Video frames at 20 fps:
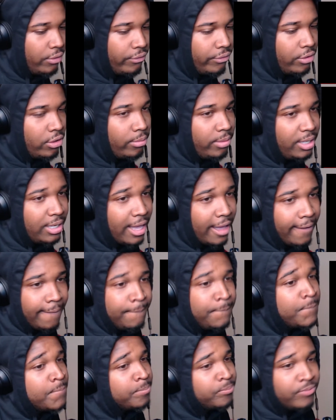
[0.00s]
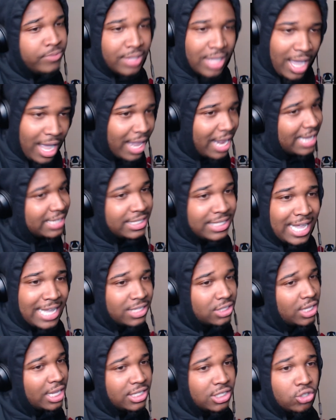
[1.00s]
You feel me? Like that's
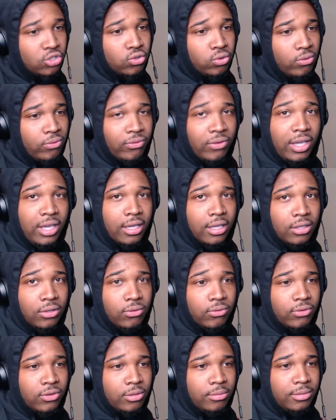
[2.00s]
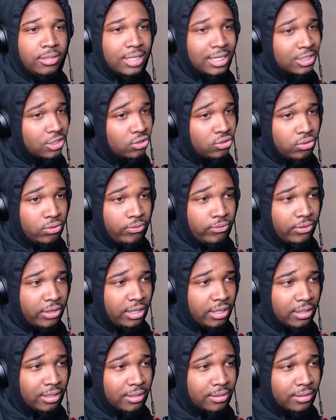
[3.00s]
that's that's a true fan. You feel me? That's a true fan.